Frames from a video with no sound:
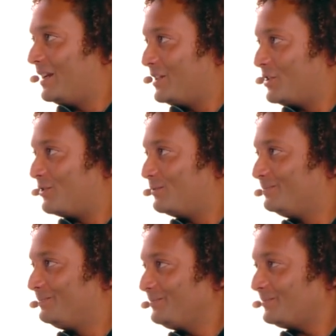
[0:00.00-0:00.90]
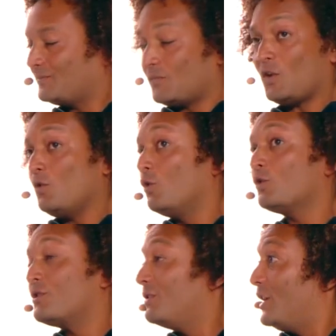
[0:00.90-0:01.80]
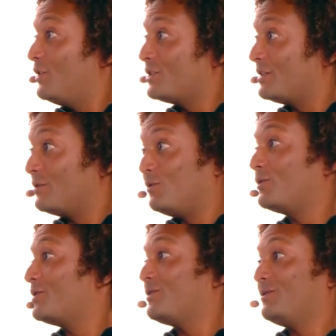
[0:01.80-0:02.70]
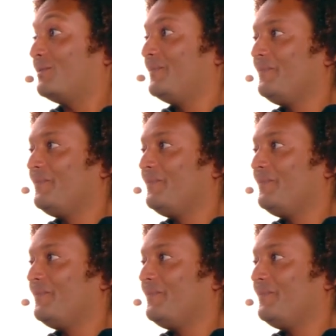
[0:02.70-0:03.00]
issue, or to the ocean, or to...